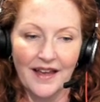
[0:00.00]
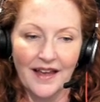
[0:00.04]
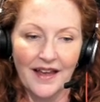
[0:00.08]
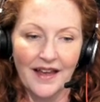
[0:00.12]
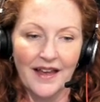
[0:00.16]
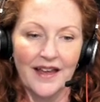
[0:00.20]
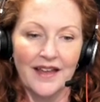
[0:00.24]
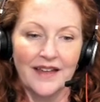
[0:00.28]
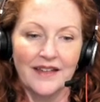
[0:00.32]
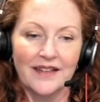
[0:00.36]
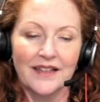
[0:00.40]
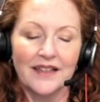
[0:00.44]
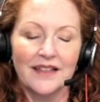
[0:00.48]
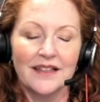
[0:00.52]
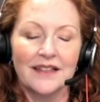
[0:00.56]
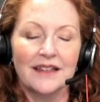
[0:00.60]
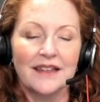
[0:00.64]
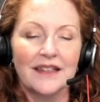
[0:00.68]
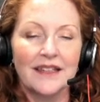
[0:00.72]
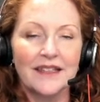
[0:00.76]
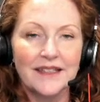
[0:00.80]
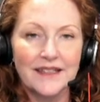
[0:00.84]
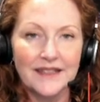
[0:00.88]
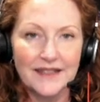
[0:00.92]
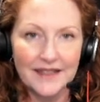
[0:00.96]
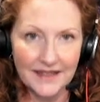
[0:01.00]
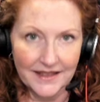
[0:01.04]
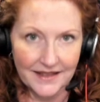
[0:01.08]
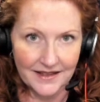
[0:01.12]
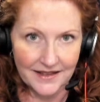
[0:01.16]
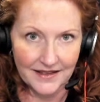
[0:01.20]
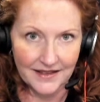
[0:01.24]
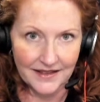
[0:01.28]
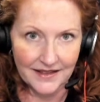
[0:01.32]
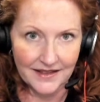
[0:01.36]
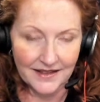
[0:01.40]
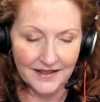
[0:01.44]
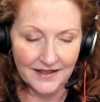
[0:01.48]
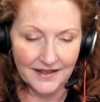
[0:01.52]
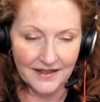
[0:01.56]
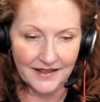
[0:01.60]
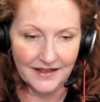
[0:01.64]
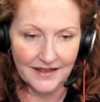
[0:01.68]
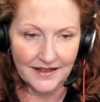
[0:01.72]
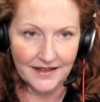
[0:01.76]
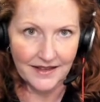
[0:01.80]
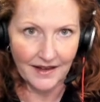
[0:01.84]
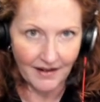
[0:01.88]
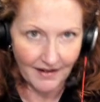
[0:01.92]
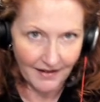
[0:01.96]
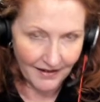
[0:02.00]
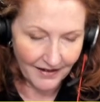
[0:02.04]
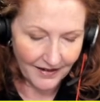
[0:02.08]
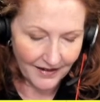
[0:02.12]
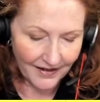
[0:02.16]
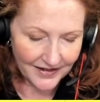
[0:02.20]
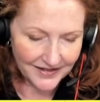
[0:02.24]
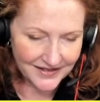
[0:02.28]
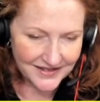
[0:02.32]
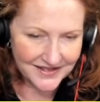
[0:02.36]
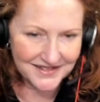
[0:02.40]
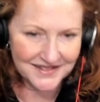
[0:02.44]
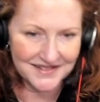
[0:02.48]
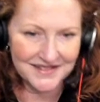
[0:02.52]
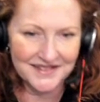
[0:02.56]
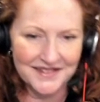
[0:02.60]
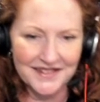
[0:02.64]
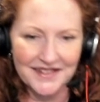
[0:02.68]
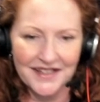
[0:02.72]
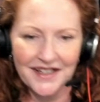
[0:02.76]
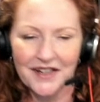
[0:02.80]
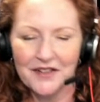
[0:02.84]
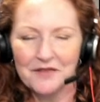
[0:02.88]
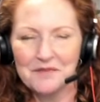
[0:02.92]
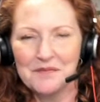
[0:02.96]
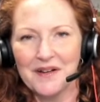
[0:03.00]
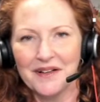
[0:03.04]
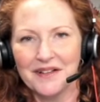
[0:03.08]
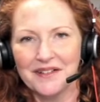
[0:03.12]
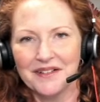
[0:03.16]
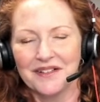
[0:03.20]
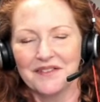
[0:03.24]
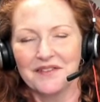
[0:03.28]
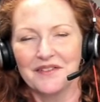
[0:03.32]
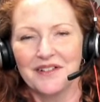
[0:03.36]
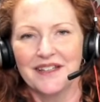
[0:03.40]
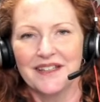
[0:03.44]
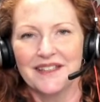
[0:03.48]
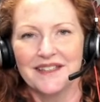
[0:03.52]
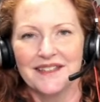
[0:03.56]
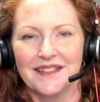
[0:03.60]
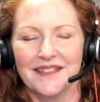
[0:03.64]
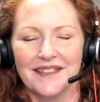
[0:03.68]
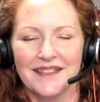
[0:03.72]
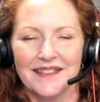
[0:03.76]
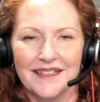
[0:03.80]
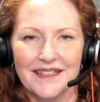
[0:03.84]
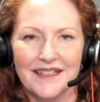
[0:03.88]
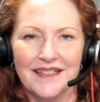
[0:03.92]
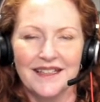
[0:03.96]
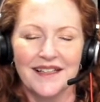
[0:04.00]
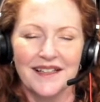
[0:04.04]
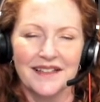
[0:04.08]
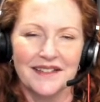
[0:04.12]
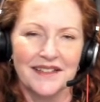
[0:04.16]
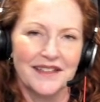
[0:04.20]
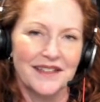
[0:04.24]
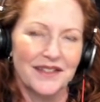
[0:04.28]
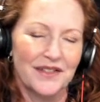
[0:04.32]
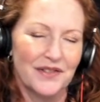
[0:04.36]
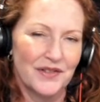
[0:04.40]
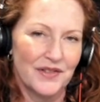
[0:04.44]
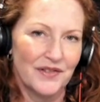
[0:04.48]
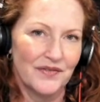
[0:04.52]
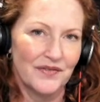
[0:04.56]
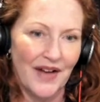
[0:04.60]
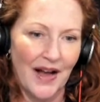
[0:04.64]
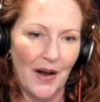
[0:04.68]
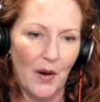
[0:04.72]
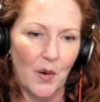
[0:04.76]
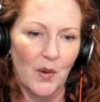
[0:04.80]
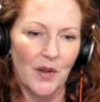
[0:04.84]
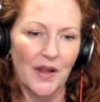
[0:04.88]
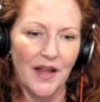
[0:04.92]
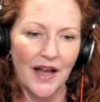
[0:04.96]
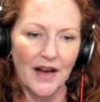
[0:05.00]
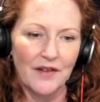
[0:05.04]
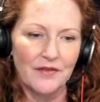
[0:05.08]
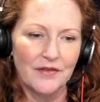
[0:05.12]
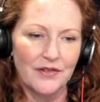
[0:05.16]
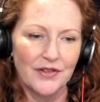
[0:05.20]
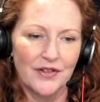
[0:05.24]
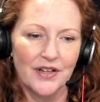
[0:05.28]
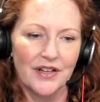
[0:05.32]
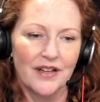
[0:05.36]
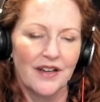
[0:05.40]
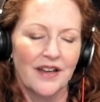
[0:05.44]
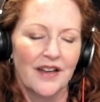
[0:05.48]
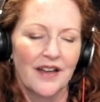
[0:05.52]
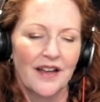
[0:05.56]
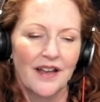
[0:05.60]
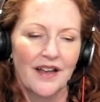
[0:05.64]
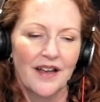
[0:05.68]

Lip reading: And listen. I'm not going to release the D unless there's a vowel after it.